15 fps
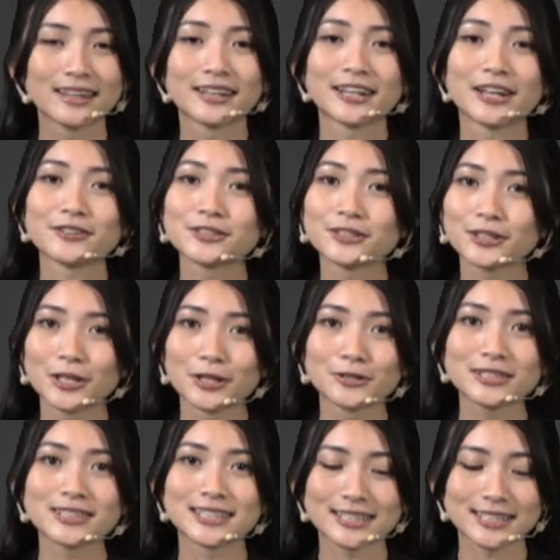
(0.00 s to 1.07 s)
Now to close
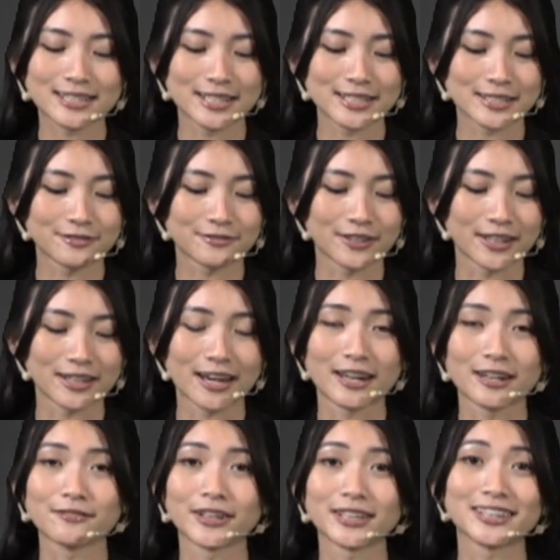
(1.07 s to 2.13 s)
this year's event, I
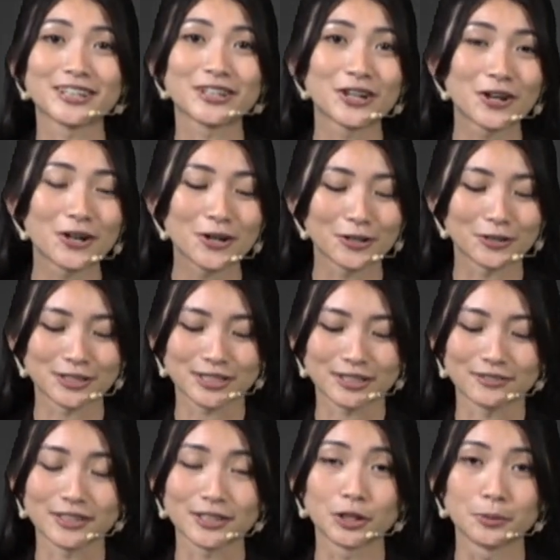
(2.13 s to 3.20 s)
invite the co-host
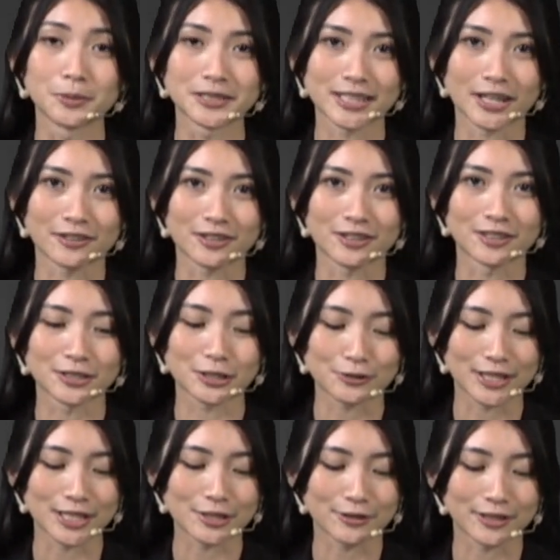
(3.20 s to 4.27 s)
of the Global Town Hall
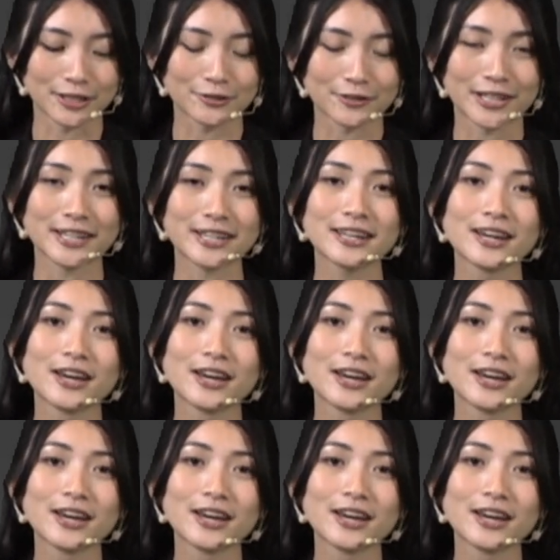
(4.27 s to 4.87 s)
2023,